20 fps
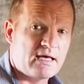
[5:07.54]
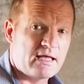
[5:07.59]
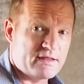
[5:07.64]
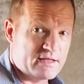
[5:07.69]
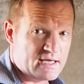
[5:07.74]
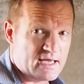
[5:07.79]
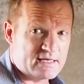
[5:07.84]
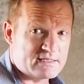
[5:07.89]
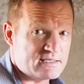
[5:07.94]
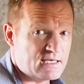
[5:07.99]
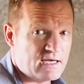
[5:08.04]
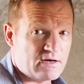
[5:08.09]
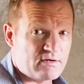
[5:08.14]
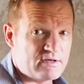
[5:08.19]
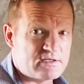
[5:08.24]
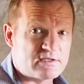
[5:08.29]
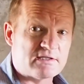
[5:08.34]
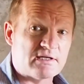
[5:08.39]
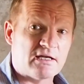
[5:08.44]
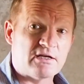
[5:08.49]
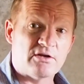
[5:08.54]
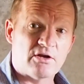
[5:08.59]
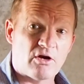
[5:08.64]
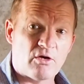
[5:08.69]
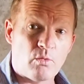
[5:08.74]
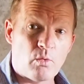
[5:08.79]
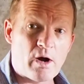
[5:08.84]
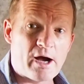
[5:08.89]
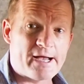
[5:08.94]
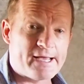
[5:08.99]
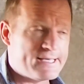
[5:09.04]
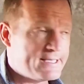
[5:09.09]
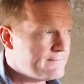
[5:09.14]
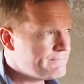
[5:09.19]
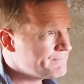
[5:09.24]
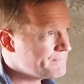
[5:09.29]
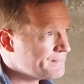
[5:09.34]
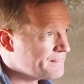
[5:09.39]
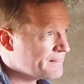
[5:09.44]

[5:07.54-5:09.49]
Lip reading: The Azeris said no way,